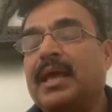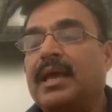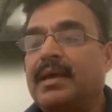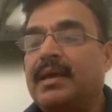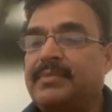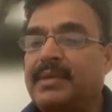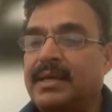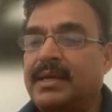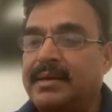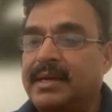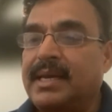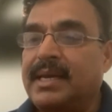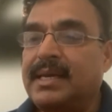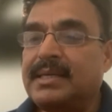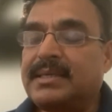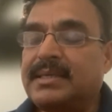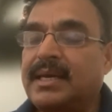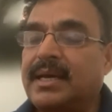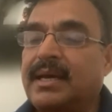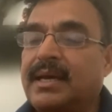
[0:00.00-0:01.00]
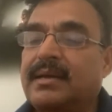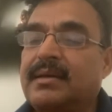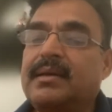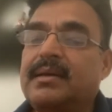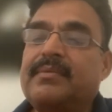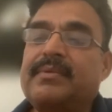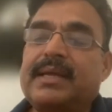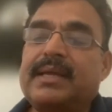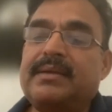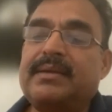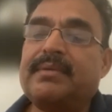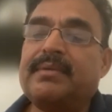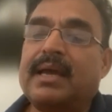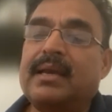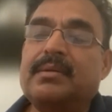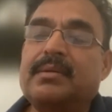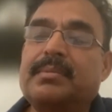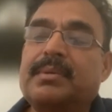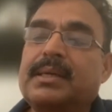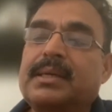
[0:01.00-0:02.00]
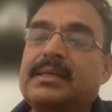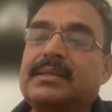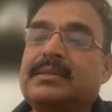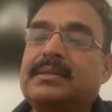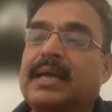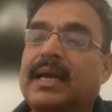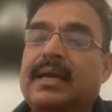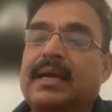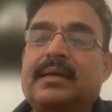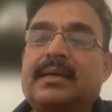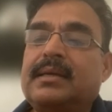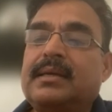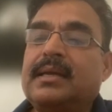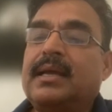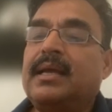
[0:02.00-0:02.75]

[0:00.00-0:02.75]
If they really share a very valuable insight,